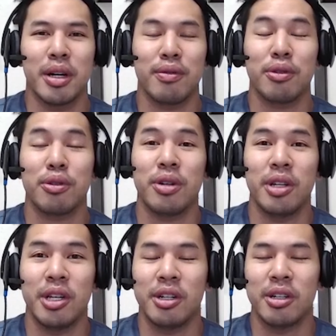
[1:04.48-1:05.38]
for three
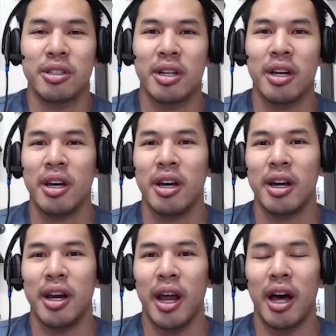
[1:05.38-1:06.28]
years
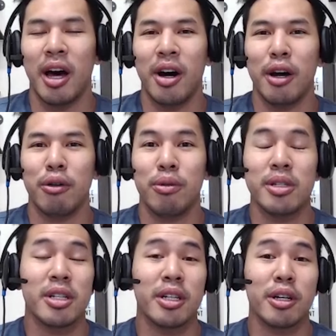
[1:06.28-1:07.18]
now. I
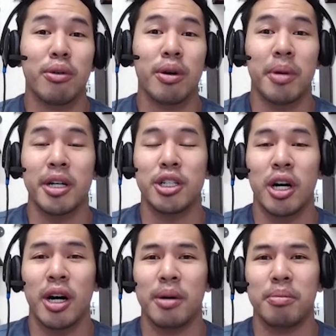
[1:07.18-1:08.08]
recently quit my
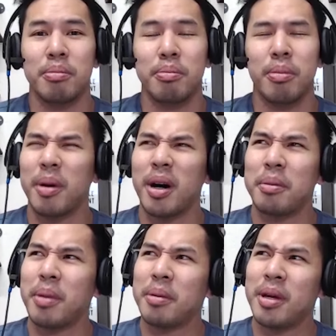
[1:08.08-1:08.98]
job about
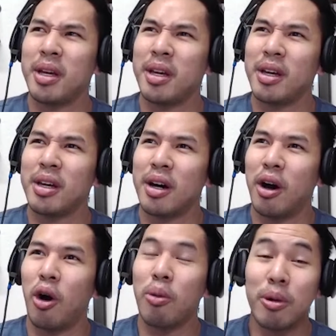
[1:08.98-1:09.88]
maybe
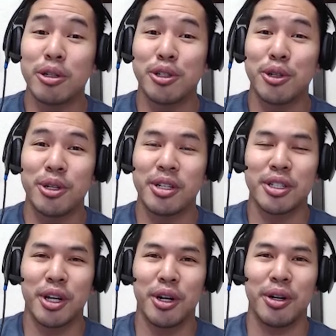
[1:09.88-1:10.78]
almost two years
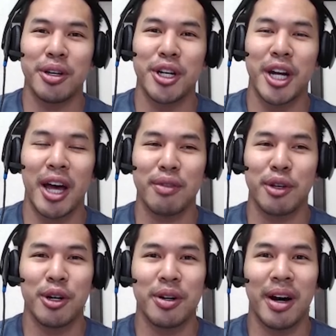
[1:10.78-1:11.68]
ago, a year and a half
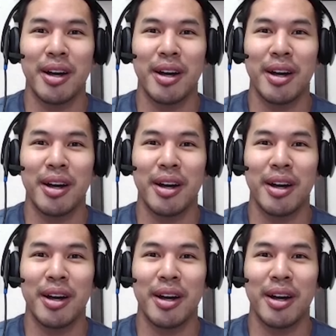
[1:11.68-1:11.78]
ago, I